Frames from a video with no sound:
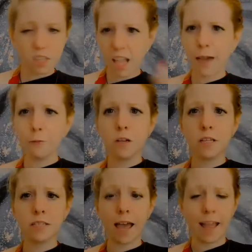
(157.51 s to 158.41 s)
I
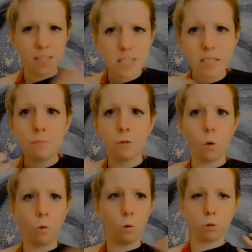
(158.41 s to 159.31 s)
had some
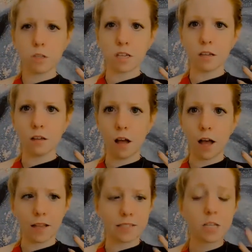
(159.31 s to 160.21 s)
old
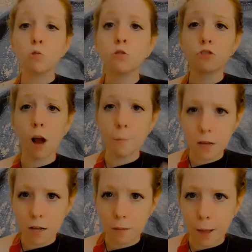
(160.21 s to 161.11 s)
sexual trauma
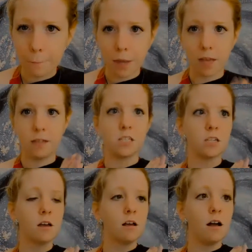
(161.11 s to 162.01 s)
come up, and
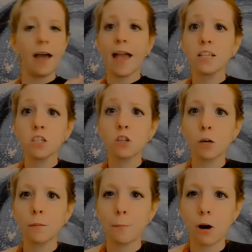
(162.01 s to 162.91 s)
I had to look
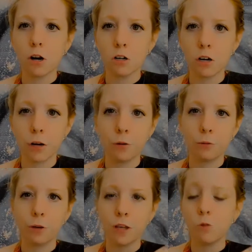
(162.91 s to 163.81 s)
at my partner and
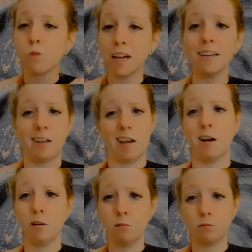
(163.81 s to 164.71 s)
go, right
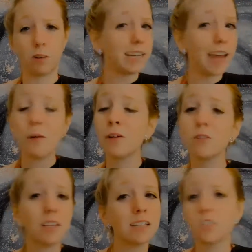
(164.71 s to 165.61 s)
now, I
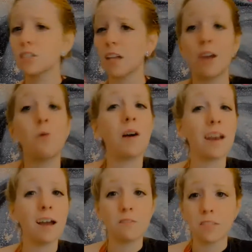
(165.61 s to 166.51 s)
don't want
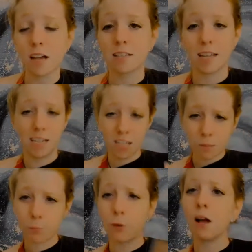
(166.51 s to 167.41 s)
to have sex. I need to
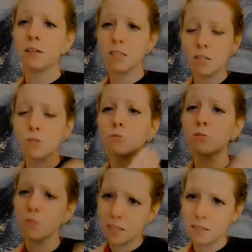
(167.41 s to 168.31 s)
process
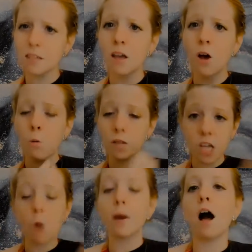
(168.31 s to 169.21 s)
through what's
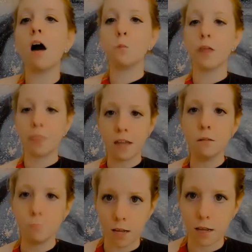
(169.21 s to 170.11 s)
going on
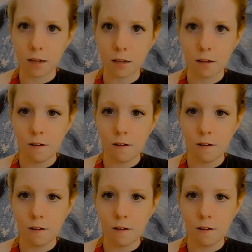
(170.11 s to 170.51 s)
within me